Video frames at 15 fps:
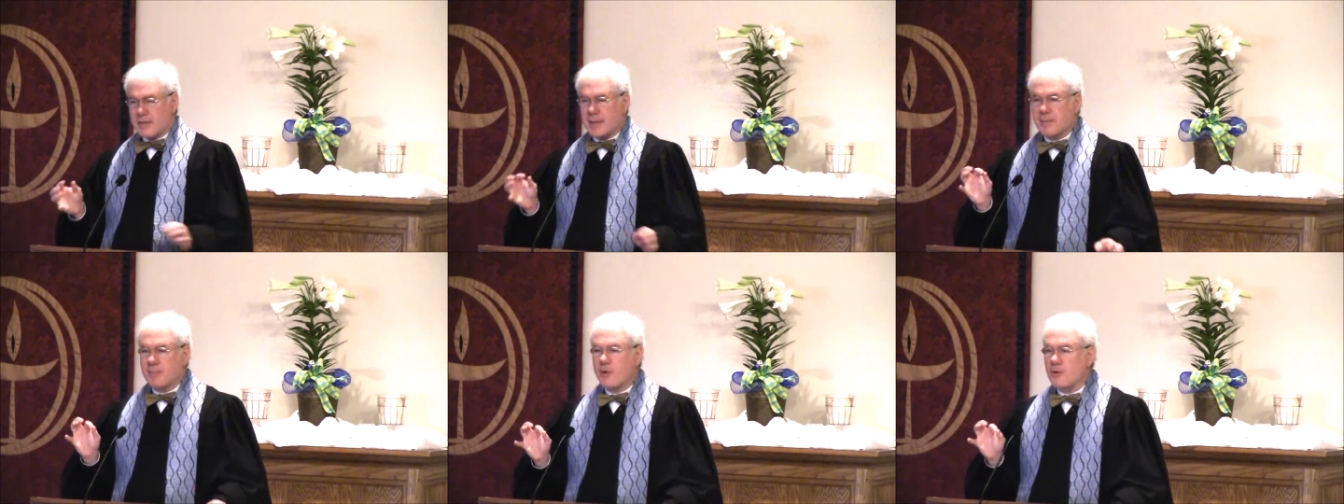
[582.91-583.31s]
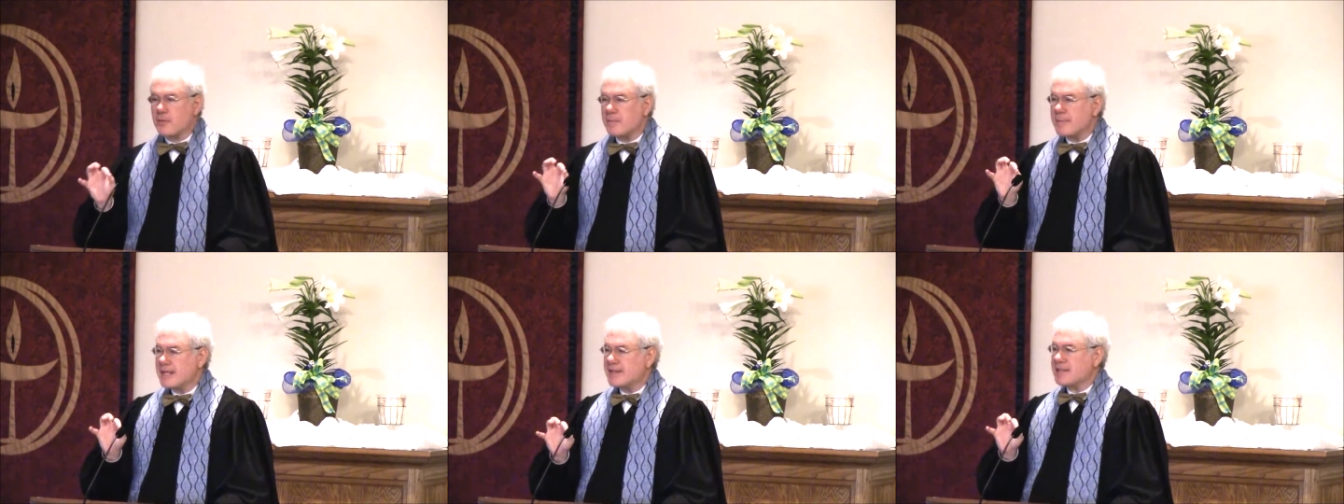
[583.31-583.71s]
They
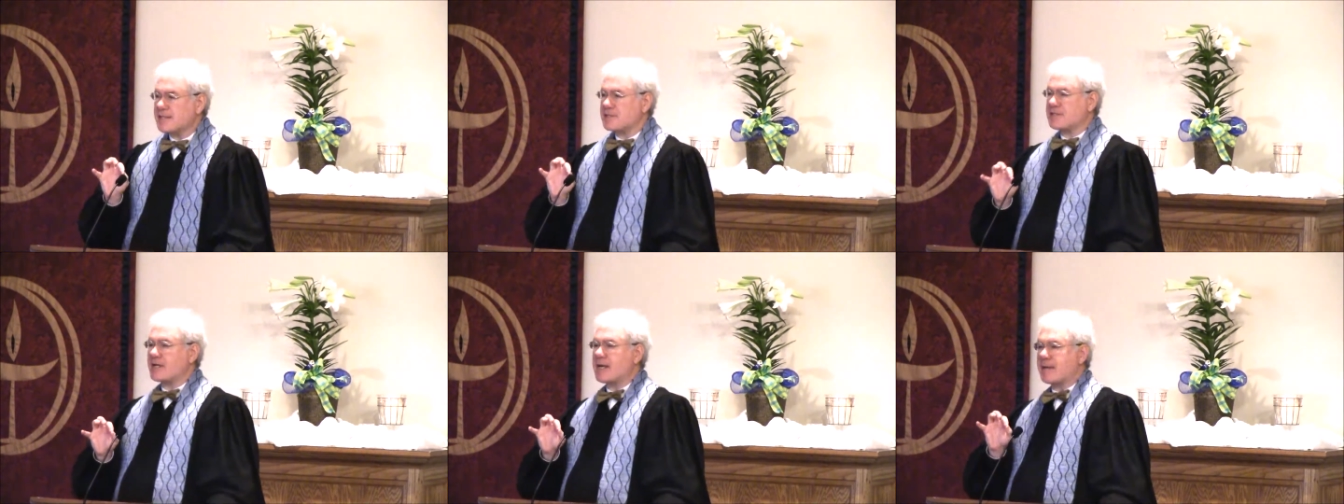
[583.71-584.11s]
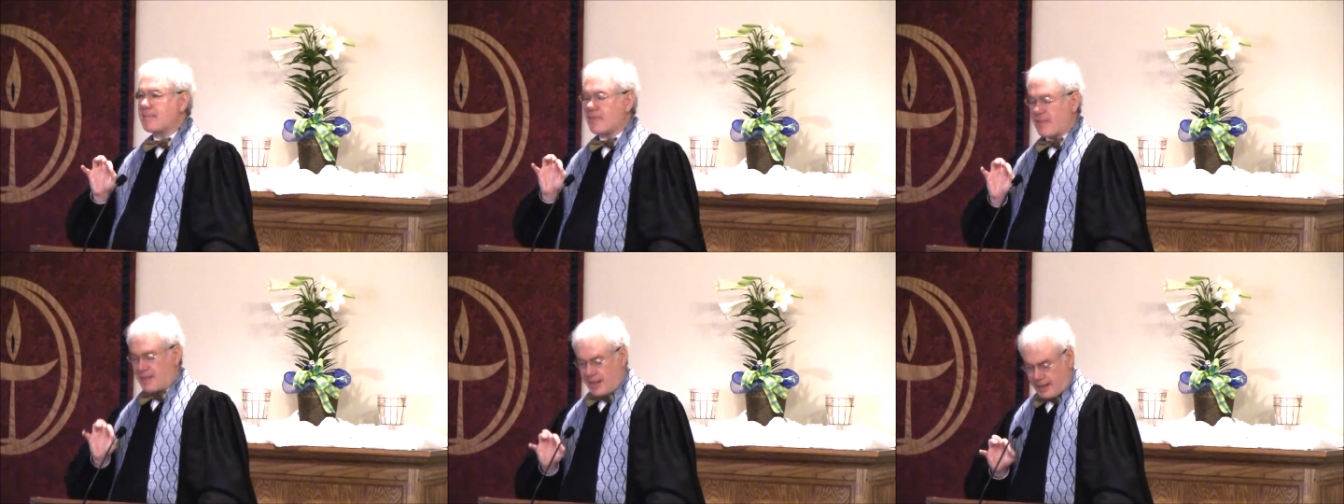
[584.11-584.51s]
both mean the
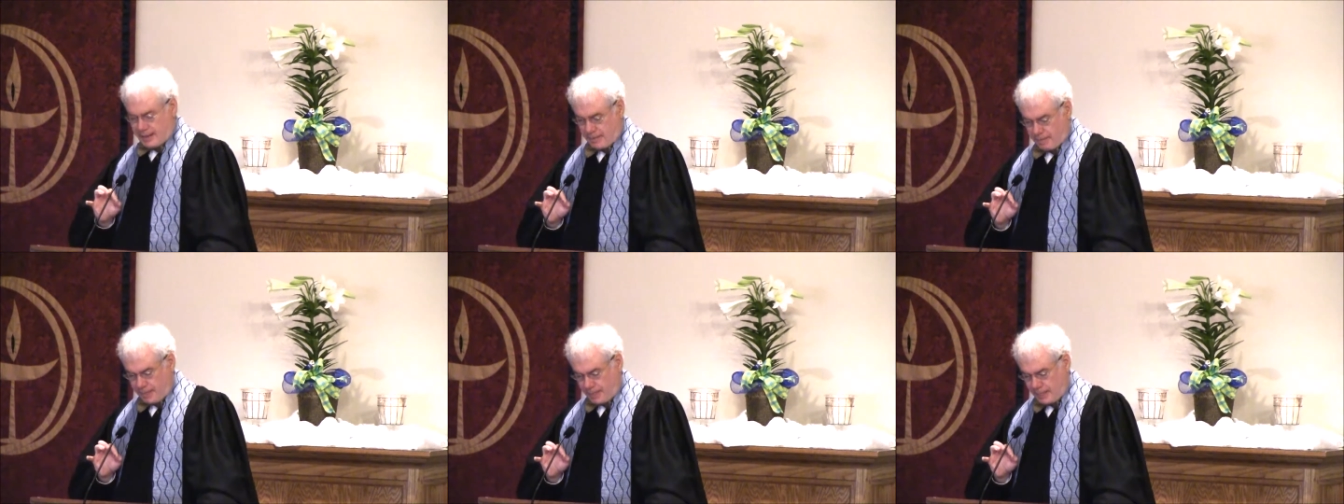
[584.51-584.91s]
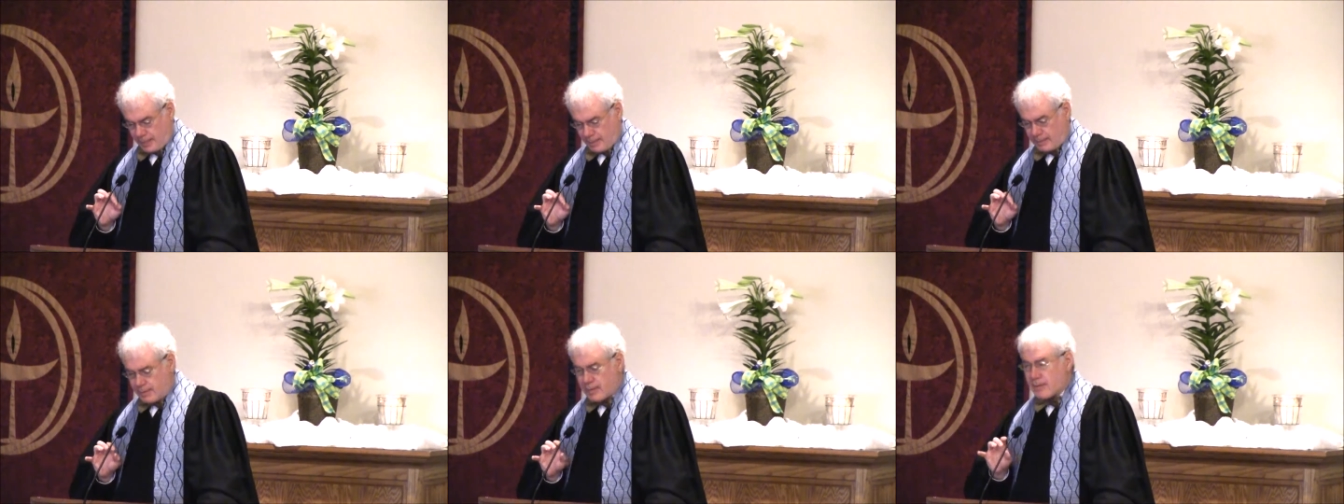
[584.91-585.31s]
same thing,
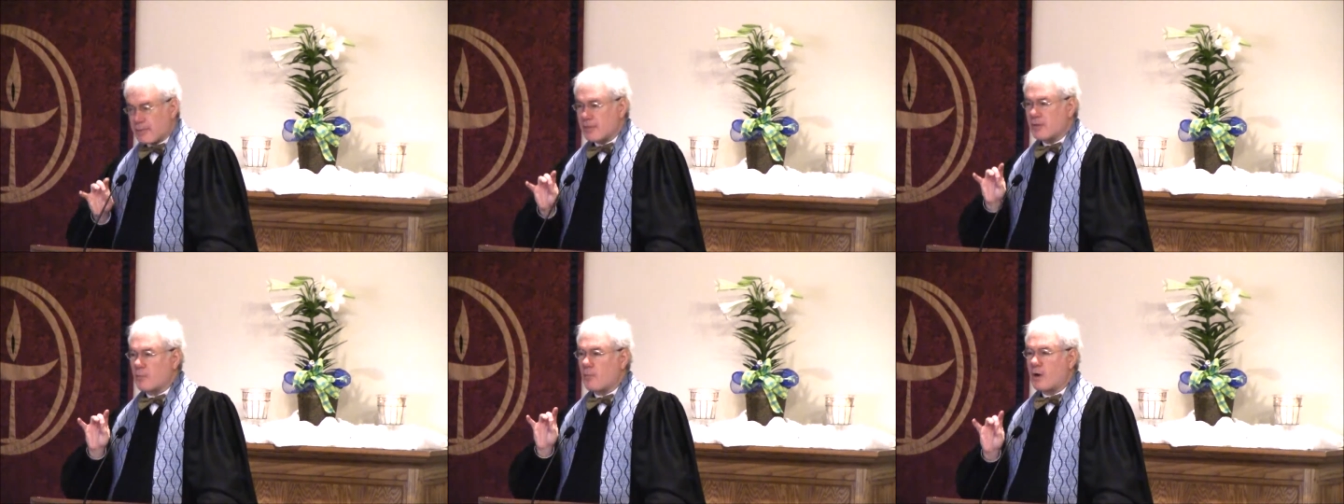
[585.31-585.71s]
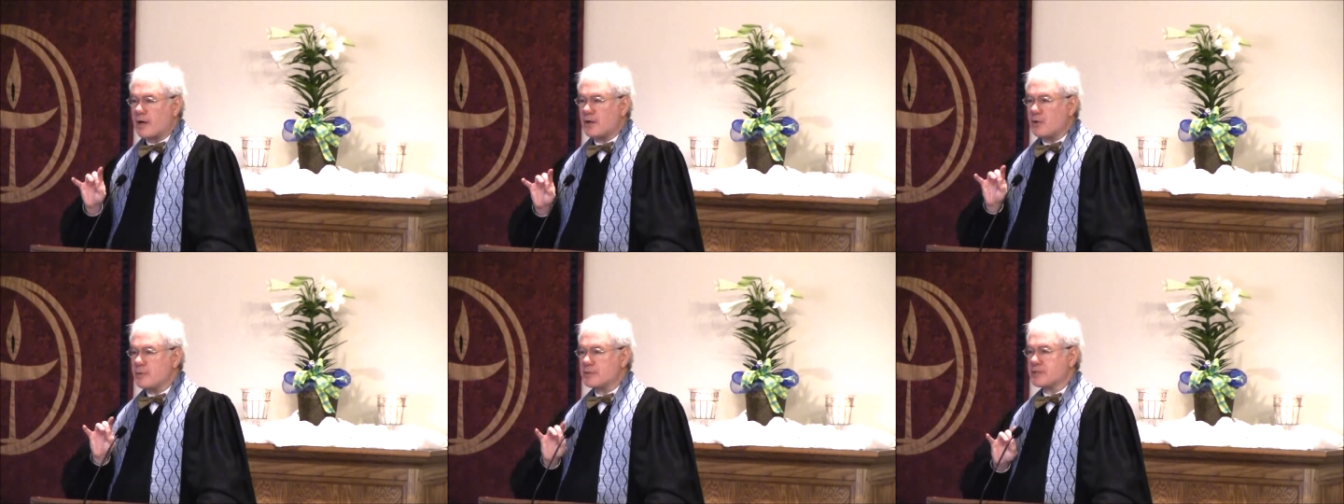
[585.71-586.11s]
the
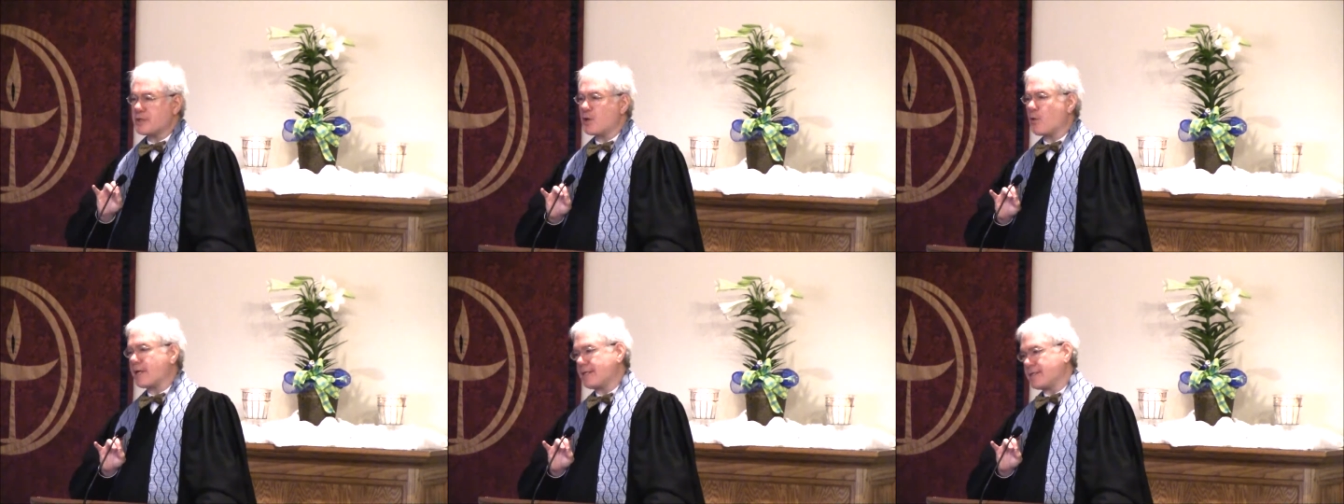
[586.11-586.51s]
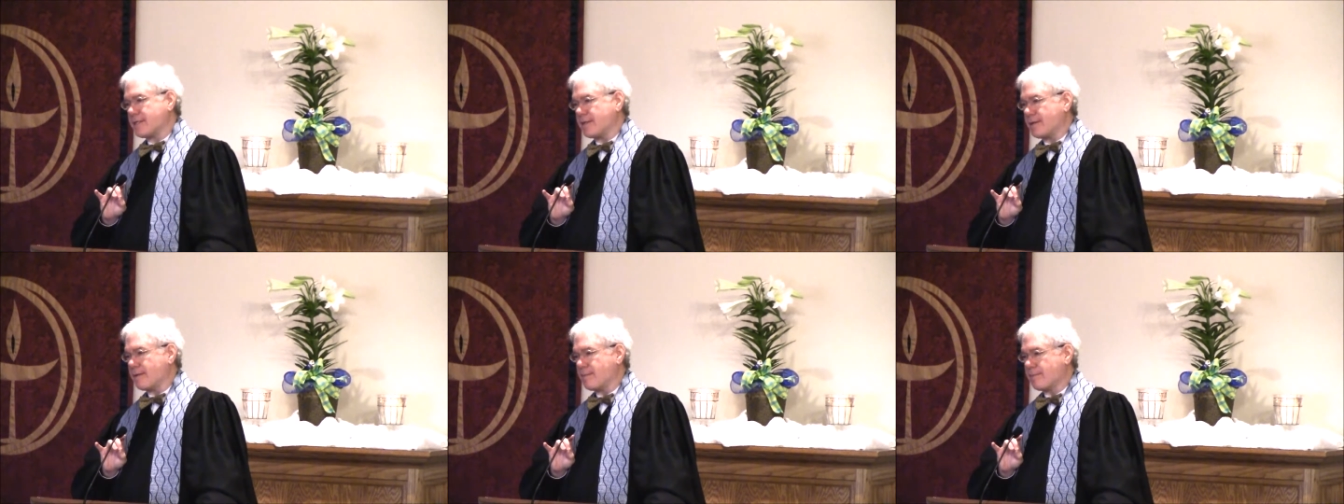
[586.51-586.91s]
one who is
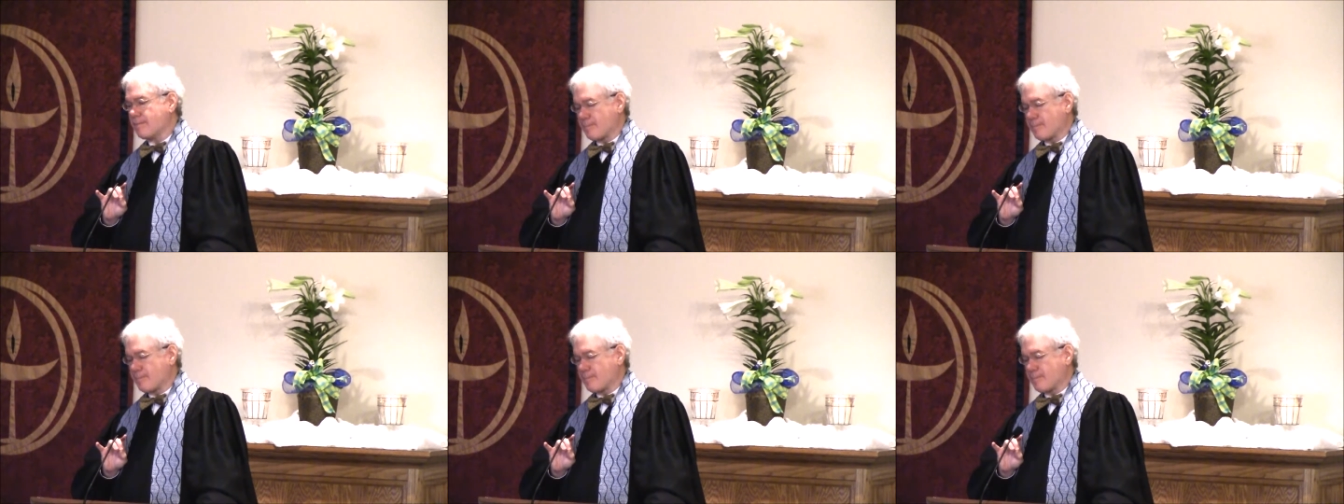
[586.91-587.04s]
anointed.